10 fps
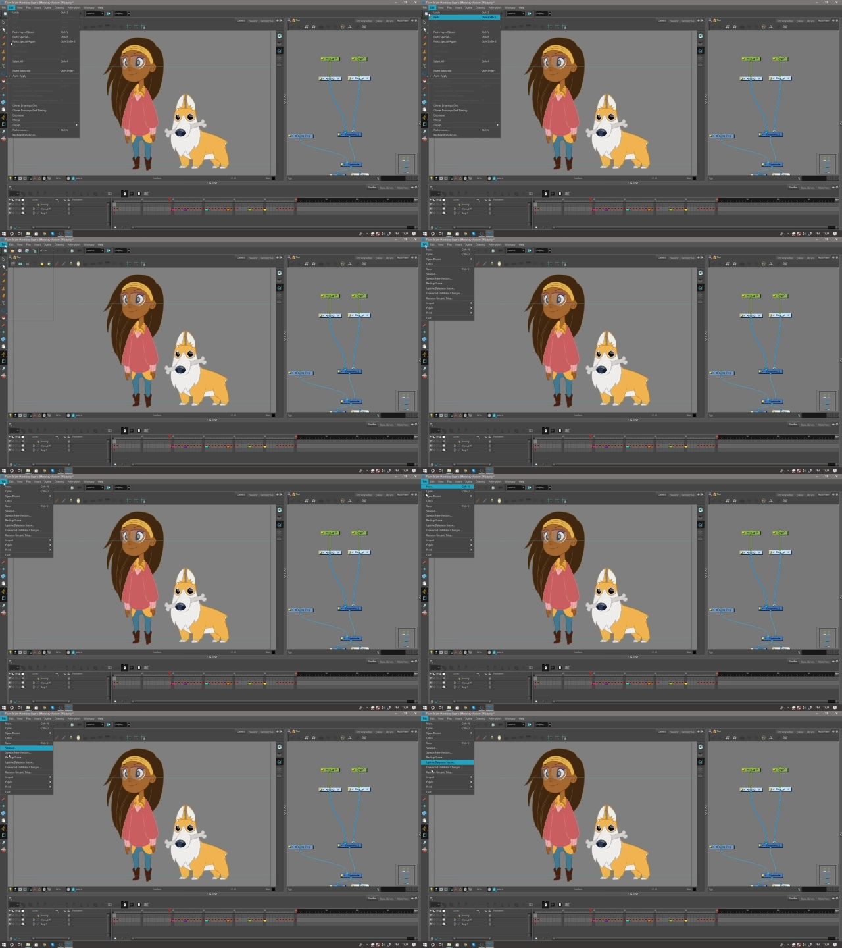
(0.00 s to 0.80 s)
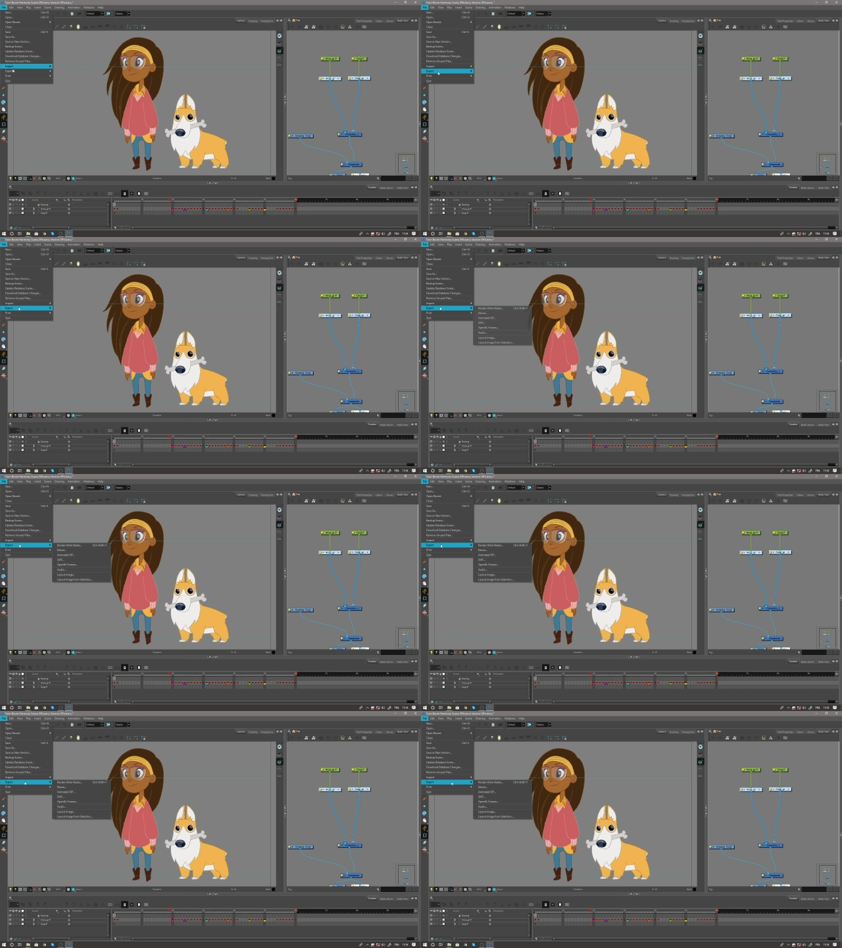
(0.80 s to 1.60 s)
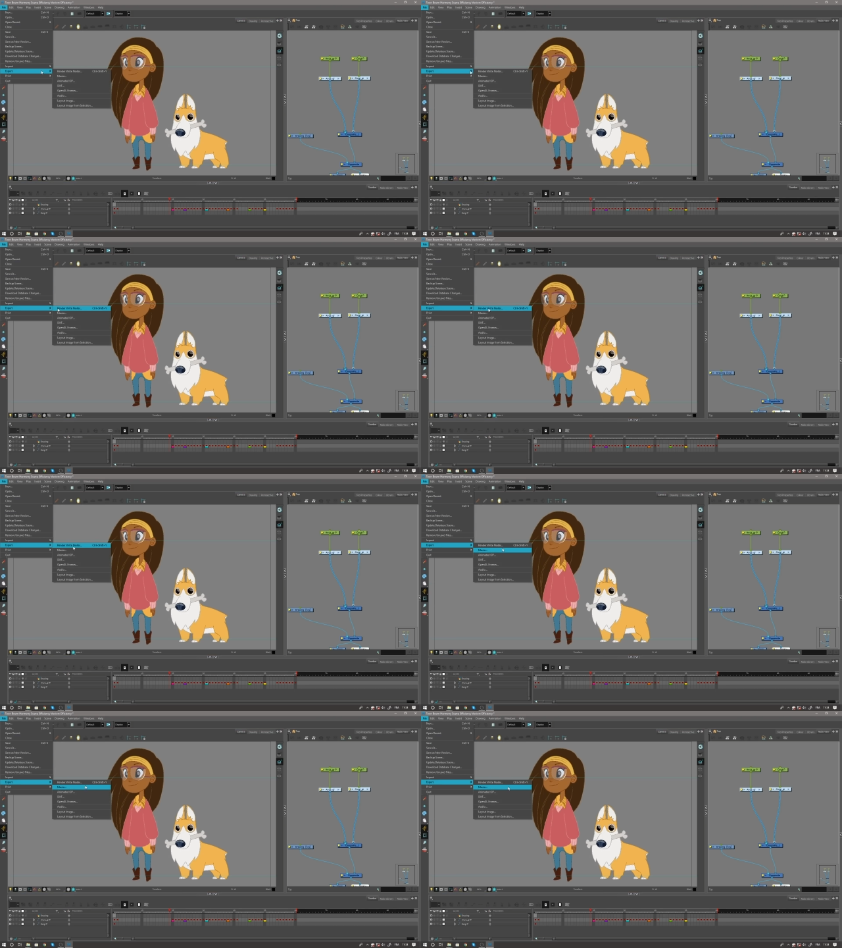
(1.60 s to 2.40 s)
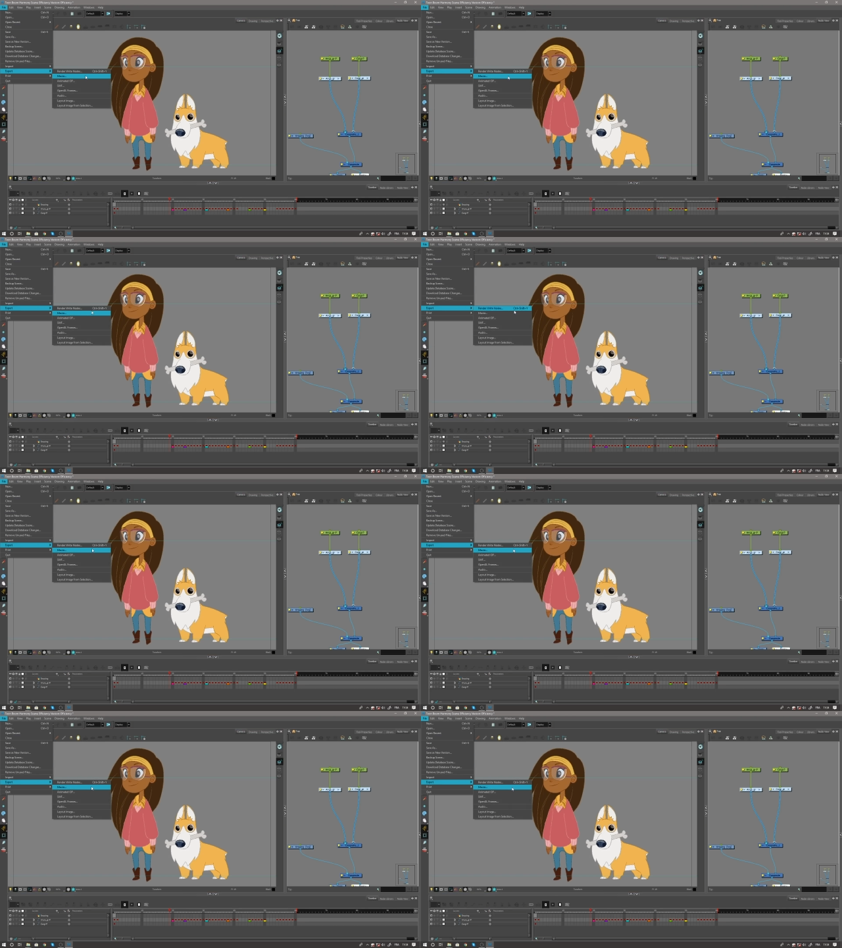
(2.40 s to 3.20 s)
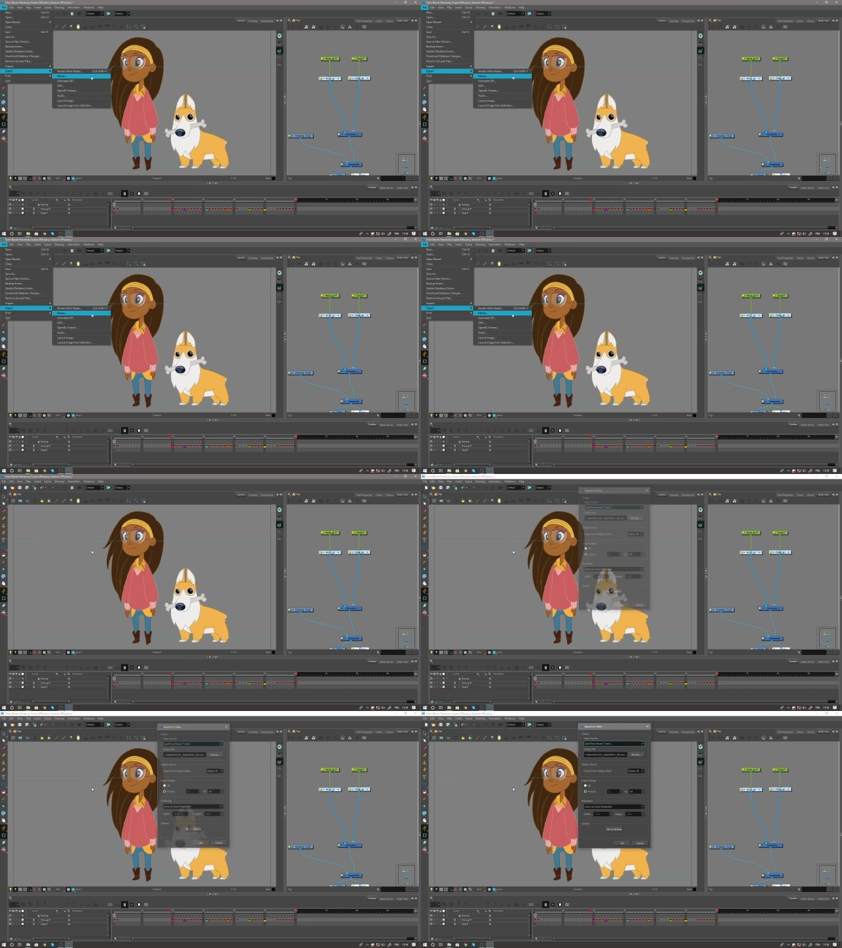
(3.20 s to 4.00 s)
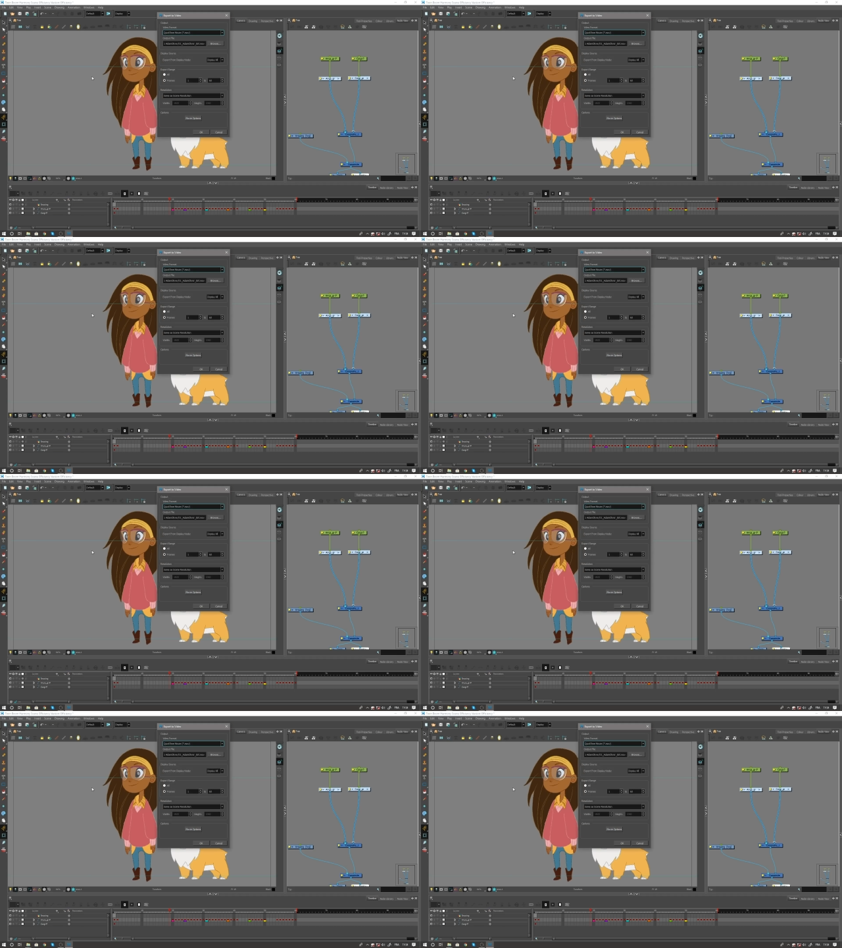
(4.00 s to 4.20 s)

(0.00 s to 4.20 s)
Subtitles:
Nobody's mouth can be seen.